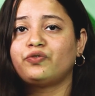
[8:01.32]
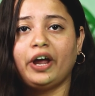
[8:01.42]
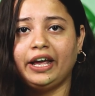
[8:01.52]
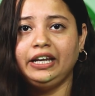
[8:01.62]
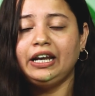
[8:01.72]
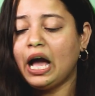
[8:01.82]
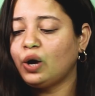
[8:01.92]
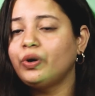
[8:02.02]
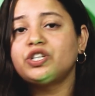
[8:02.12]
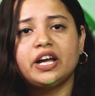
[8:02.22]
for any
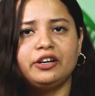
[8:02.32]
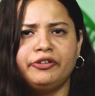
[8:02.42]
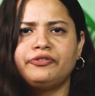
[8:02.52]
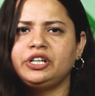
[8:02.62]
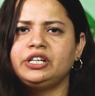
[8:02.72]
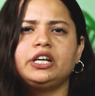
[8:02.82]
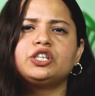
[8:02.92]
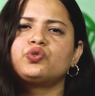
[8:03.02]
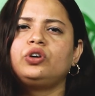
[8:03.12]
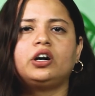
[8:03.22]
language and 15
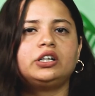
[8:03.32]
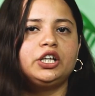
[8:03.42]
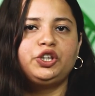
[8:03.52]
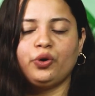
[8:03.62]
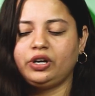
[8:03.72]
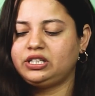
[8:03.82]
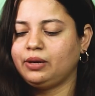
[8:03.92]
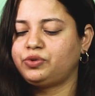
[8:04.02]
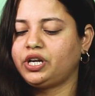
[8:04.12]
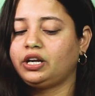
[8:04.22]
days to learn the theory
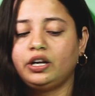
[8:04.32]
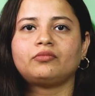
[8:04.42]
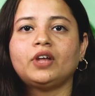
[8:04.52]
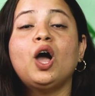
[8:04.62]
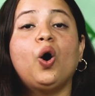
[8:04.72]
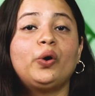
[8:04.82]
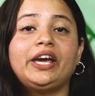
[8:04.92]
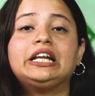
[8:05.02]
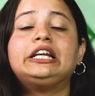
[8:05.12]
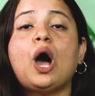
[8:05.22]
subject.
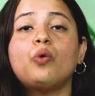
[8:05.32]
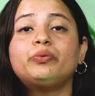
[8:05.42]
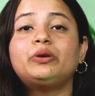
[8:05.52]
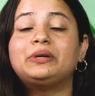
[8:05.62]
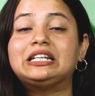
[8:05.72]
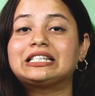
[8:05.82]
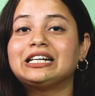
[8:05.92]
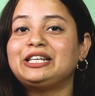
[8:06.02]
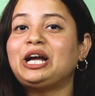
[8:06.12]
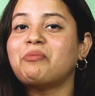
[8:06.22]
Okay, now we will be
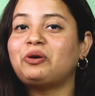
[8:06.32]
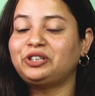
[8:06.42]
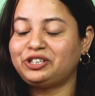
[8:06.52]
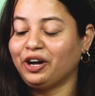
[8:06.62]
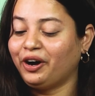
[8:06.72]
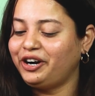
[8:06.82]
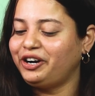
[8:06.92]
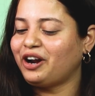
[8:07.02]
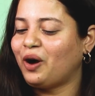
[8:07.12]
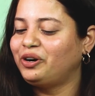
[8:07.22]
discussing about the
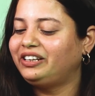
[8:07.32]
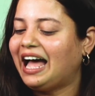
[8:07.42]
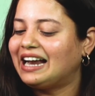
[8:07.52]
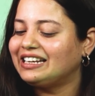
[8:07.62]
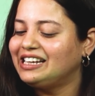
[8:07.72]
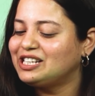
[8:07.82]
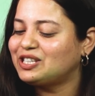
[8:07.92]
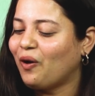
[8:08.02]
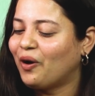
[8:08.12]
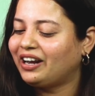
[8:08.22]
third round, that is
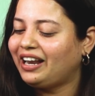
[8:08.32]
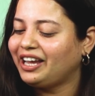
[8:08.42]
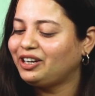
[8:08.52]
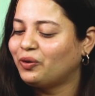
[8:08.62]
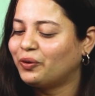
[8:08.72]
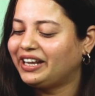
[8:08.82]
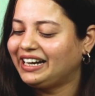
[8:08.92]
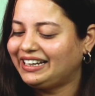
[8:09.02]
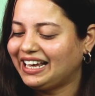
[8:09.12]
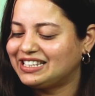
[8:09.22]
online
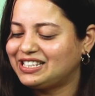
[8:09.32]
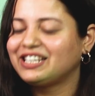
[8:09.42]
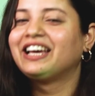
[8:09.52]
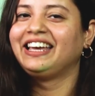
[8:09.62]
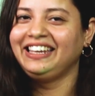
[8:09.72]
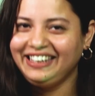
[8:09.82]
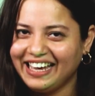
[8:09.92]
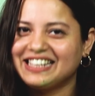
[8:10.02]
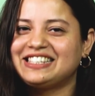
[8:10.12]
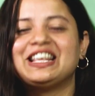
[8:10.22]
coding test.
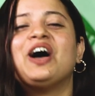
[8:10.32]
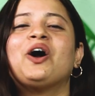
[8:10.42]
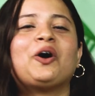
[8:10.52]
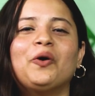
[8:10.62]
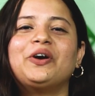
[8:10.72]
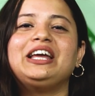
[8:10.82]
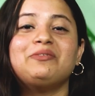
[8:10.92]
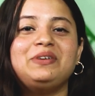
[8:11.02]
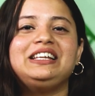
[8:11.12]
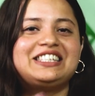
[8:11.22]
Yes,
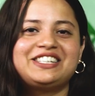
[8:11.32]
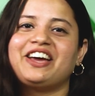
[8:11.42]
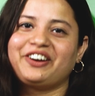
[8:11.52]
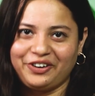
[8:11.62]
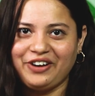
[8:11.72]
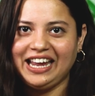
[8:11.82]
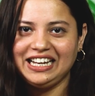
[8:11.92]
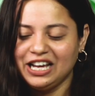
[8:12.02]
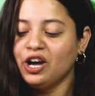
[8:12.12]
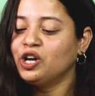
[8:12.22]
coding means terror,
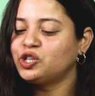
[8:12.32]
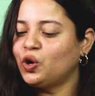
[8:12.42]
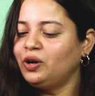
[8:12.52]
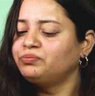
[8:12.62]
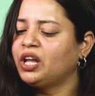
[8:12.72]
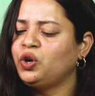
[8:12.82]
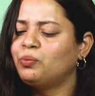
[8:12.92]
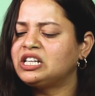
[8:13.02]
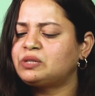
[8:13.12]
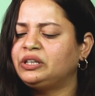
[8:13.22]
right? So you
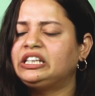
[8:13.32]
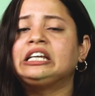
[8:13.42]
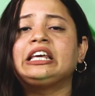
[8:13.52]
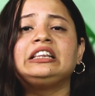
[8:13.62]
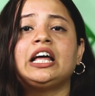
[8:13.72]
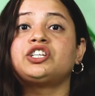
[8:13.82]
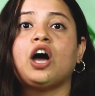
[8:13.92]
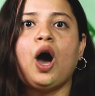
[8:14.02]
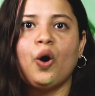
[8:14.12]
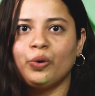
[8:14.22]
must be thinking that
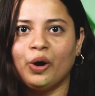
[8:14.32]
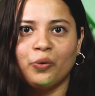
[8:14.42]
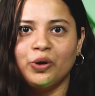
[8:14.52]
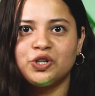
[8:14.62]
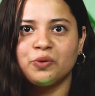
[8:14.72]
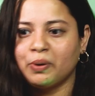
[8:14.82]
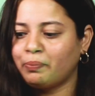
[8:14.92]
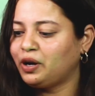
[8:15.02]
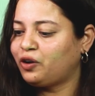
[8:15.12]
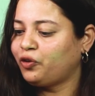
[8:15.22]
how you are going to
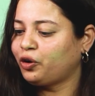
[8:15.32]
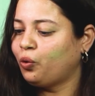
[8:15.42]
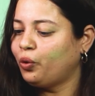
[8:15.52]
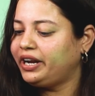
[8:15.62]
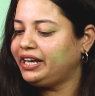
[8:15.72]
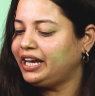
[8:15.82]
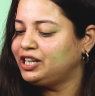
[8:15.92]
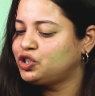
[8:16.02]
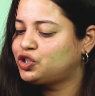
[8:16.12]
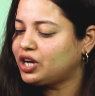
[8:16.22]
prepare for coding
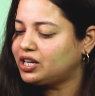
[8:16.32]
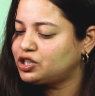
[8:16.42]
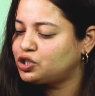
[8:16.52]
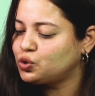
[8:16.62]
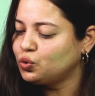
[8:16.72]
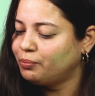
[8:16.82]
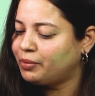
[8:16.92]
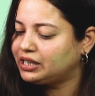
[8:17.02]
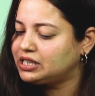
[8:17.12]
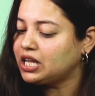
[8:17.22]
in just 2
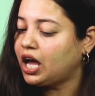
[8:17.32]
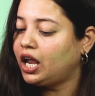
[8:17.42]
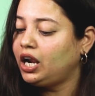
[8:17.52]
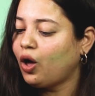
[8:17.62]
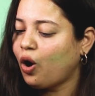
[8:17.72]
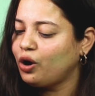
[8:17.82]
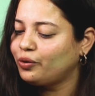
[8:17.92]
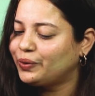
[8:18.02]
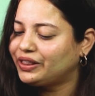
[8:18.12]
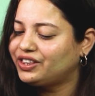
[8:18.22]
months
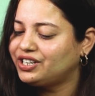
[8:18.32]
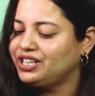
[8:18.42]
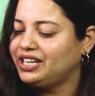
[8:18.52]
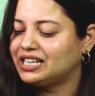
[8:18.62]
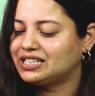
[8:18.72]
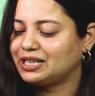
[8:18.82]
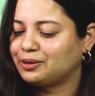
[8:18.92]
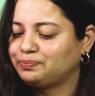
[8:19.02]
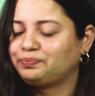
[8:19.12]
along with the DSA,